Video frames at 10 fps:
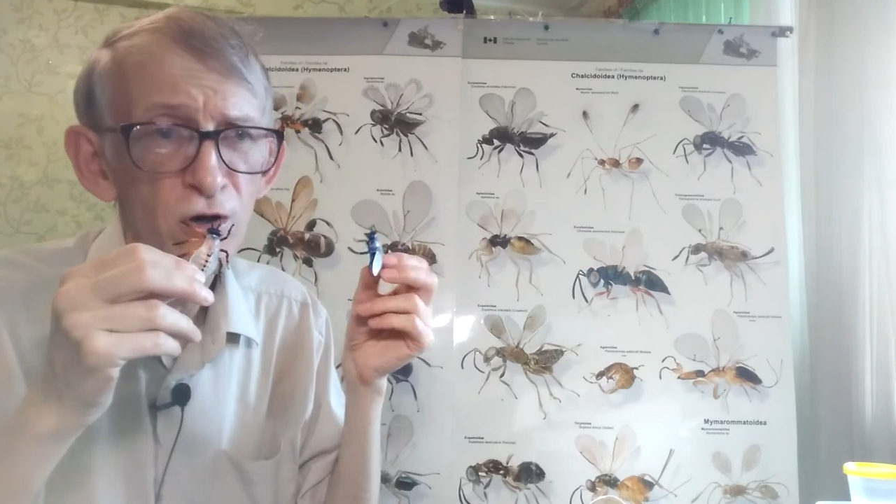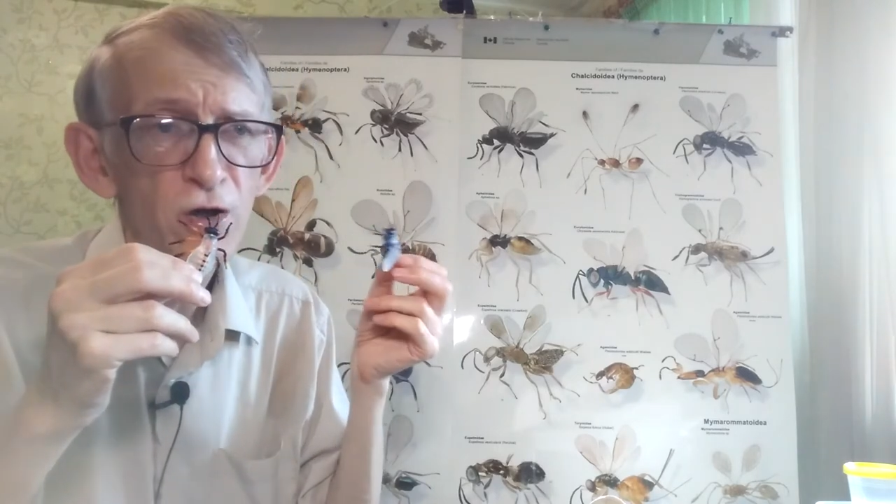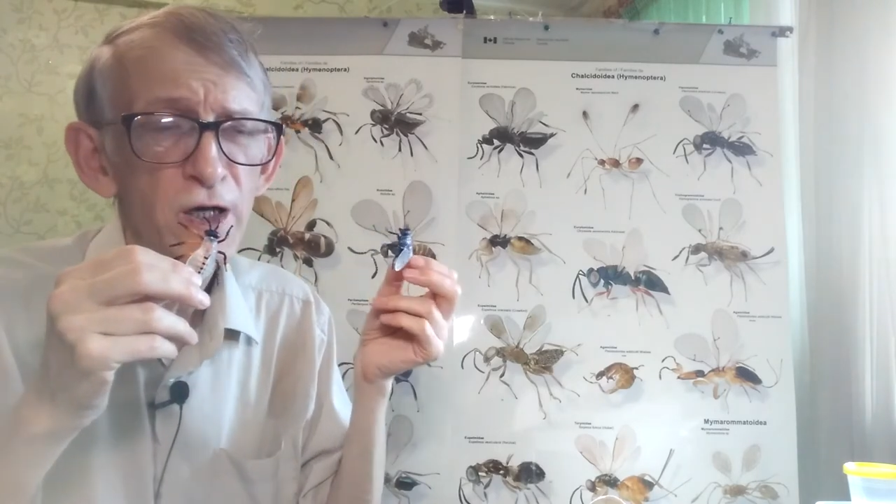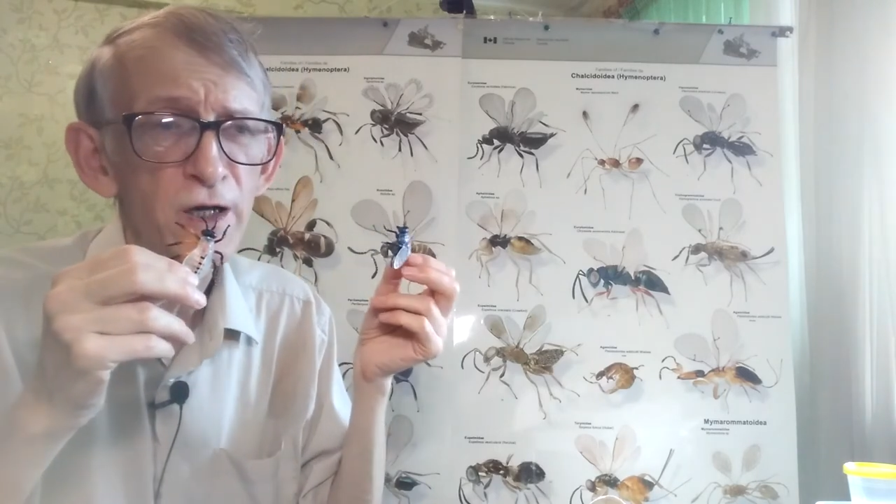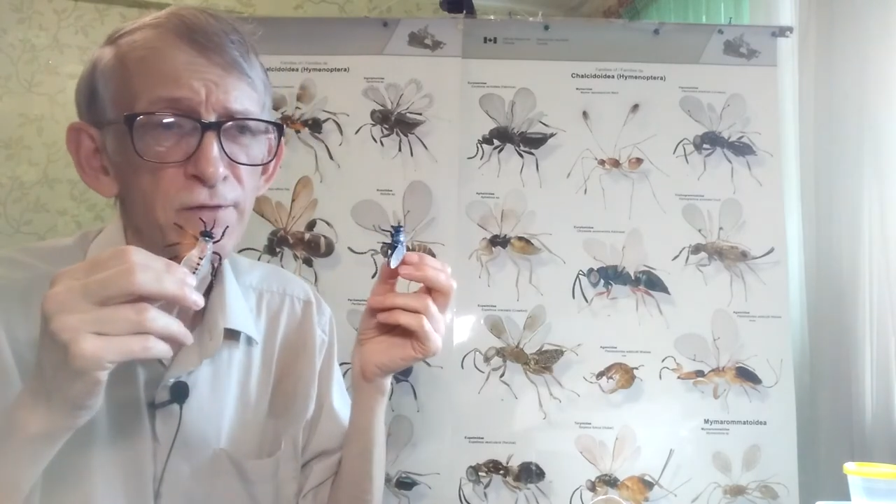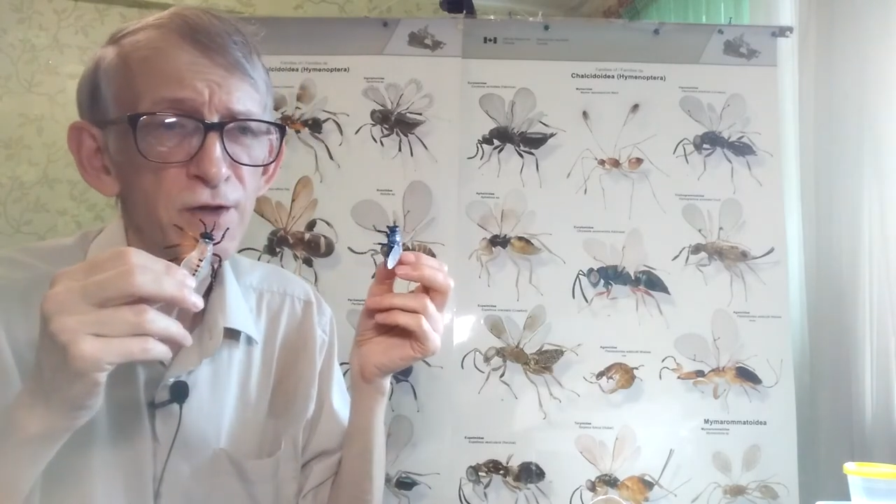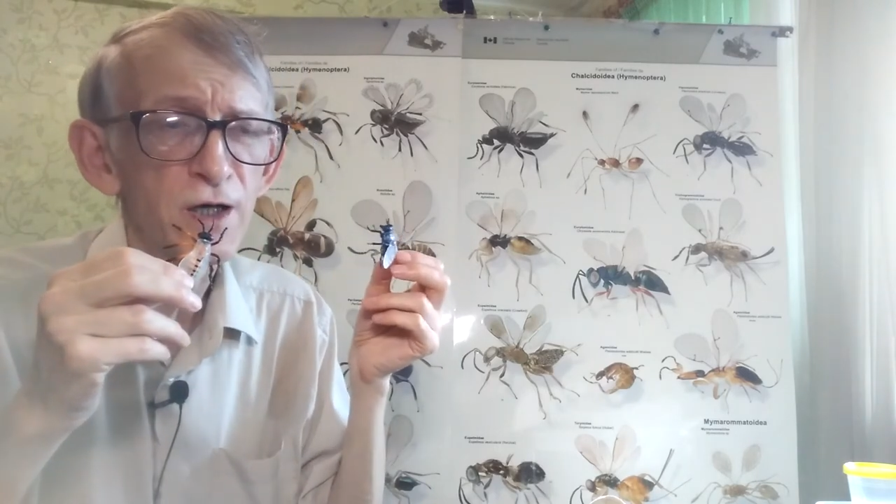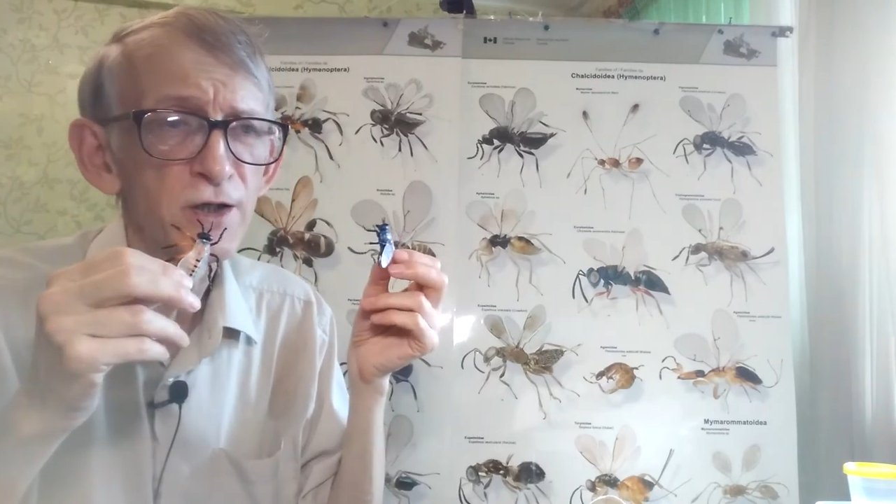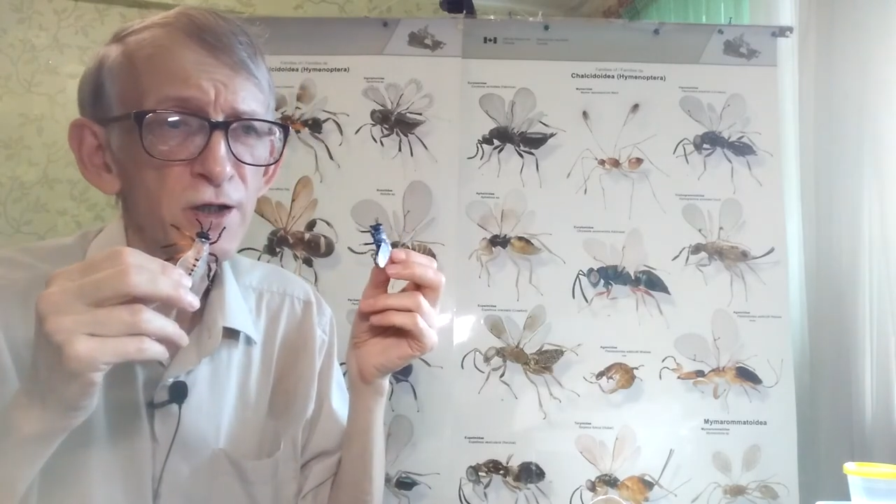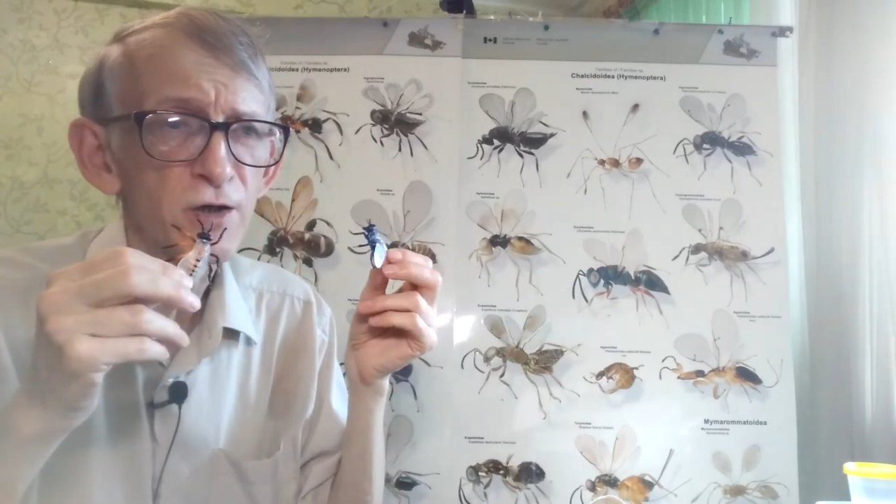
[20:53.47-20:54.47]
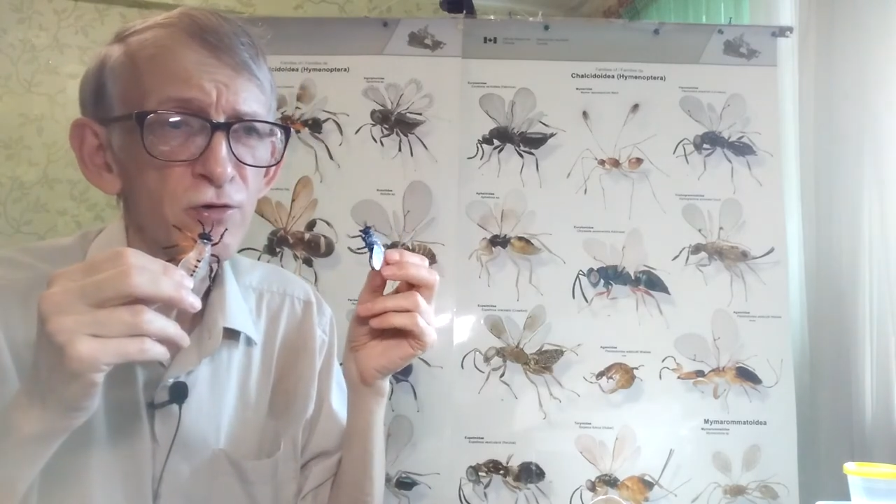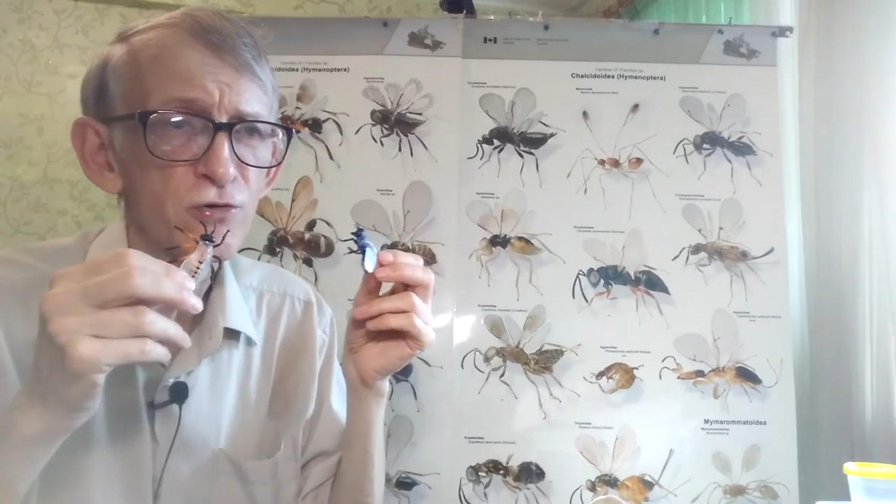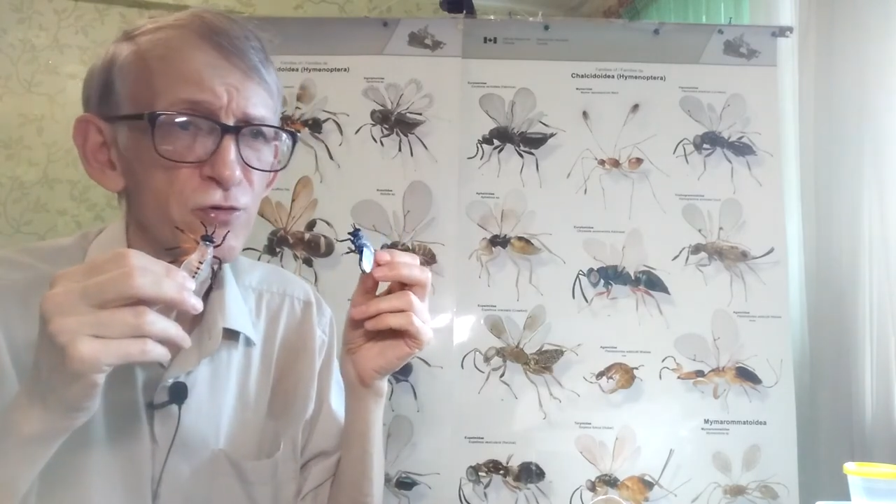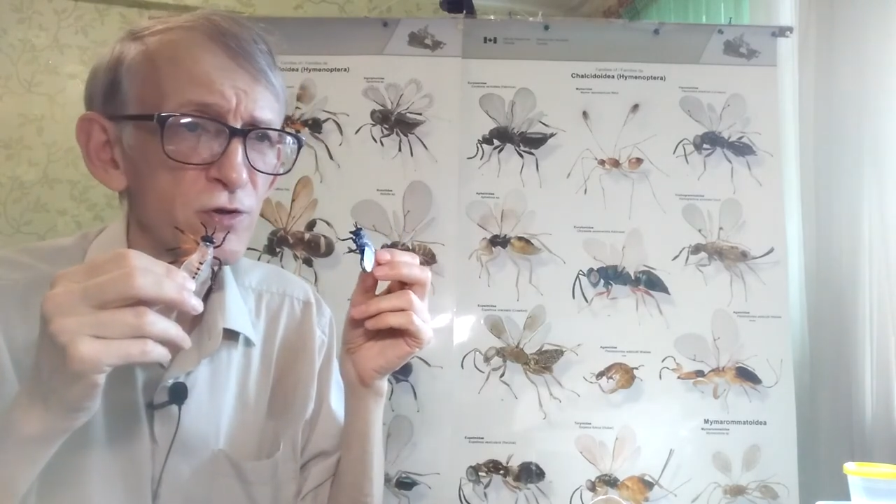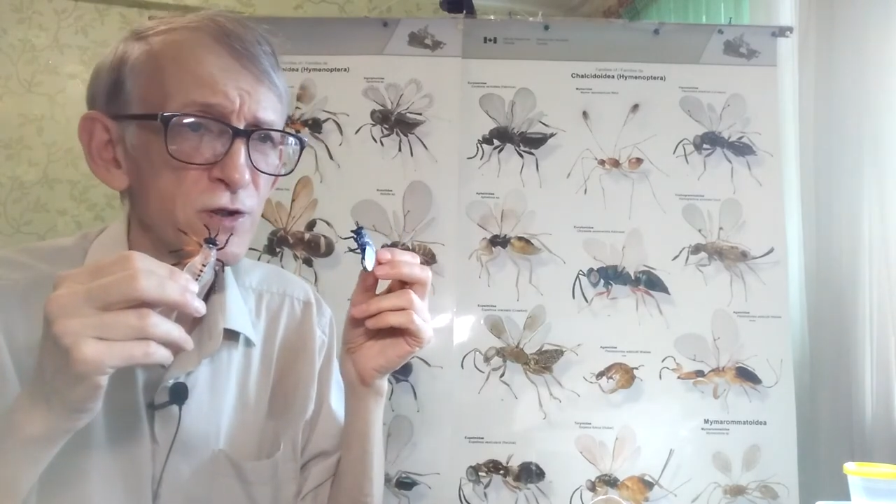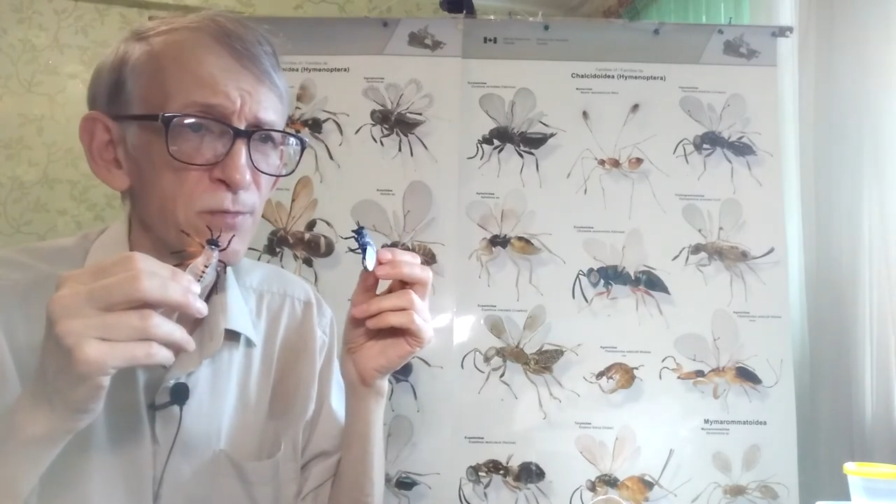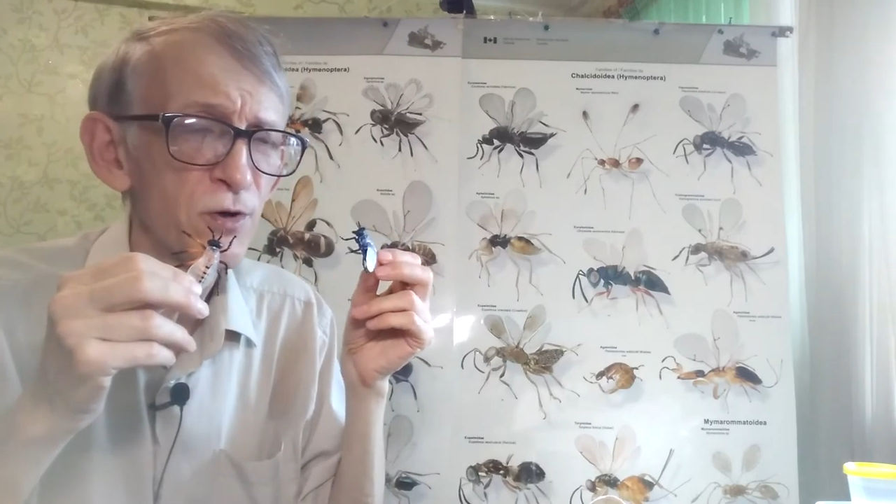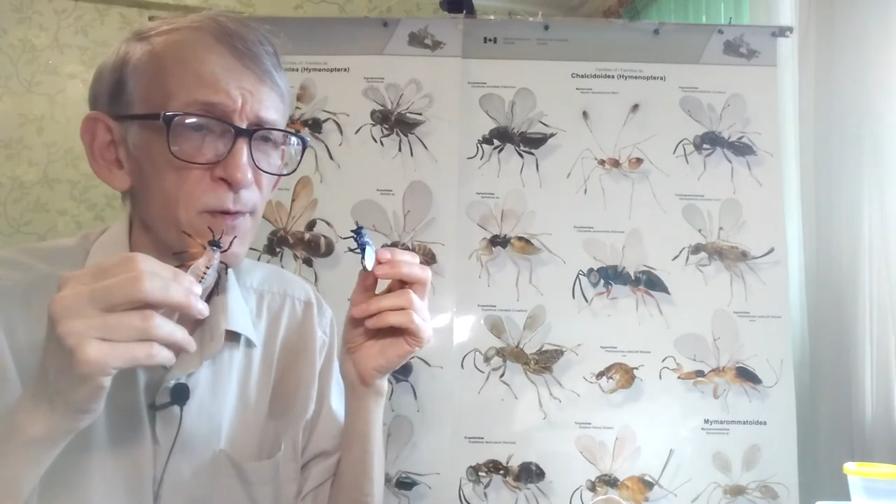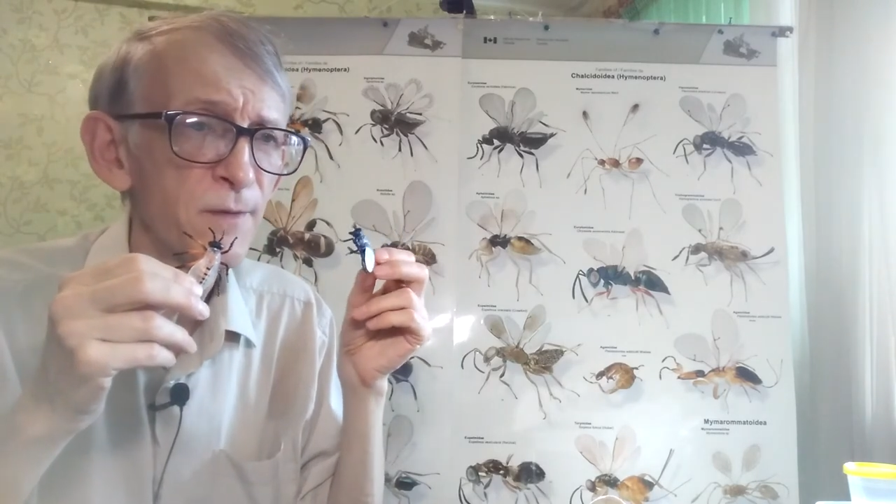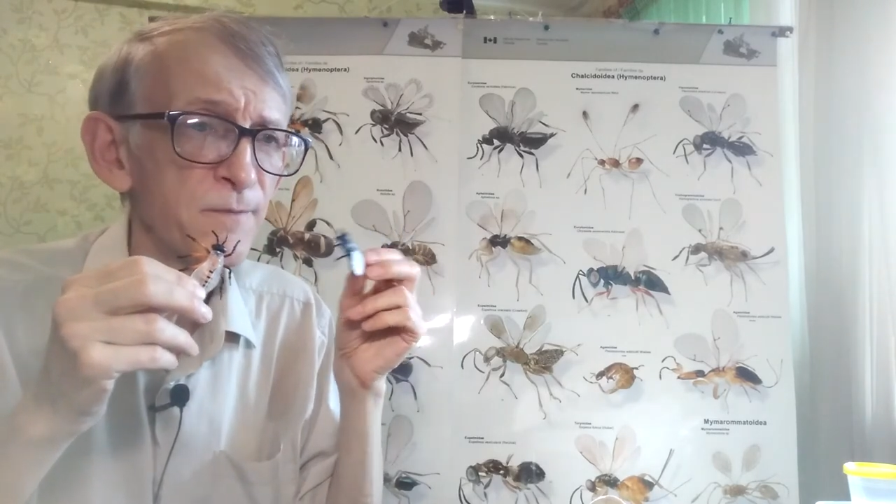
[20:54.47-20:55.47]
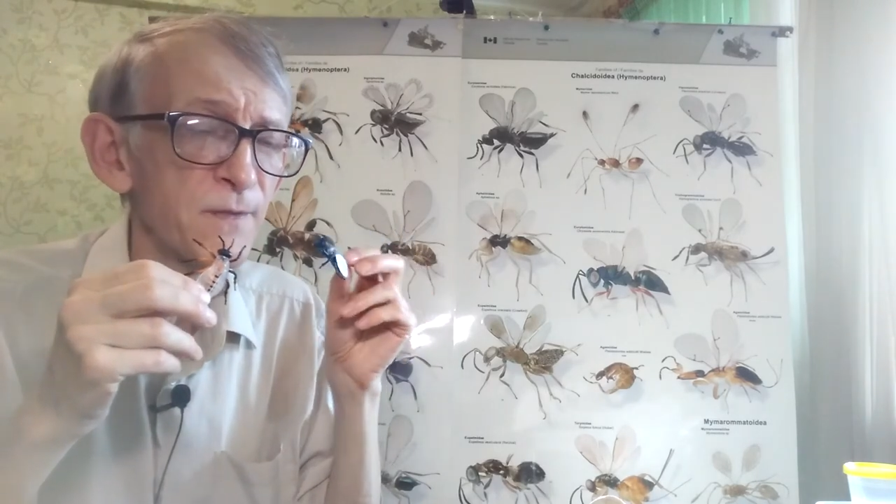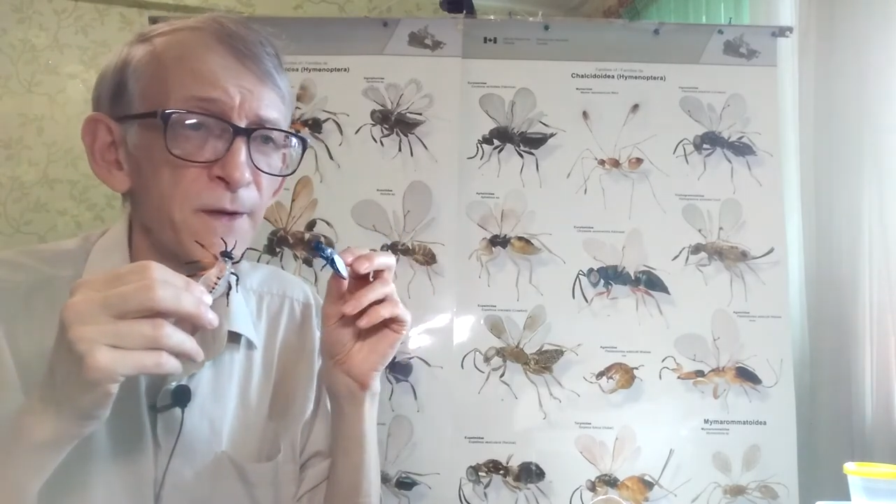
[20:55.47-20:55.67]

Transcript: Okay, flying cockroaches, what's the problem?